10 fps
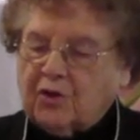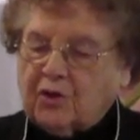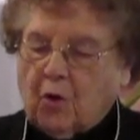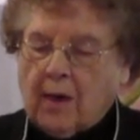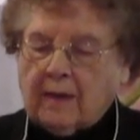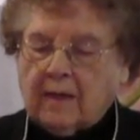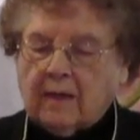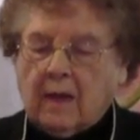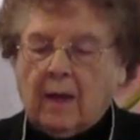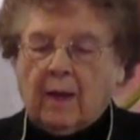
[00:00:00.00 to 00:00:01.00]
showing
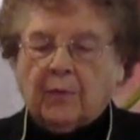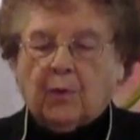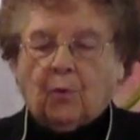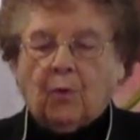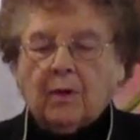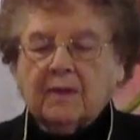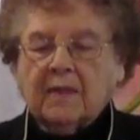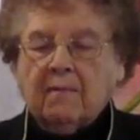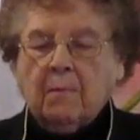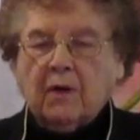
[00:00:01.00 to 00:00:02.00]
that the works
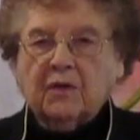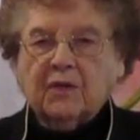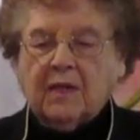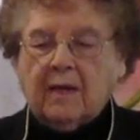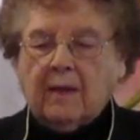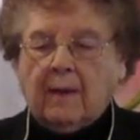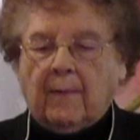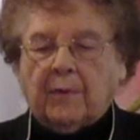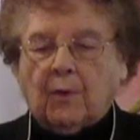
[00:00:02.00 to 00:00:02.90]
of mercy,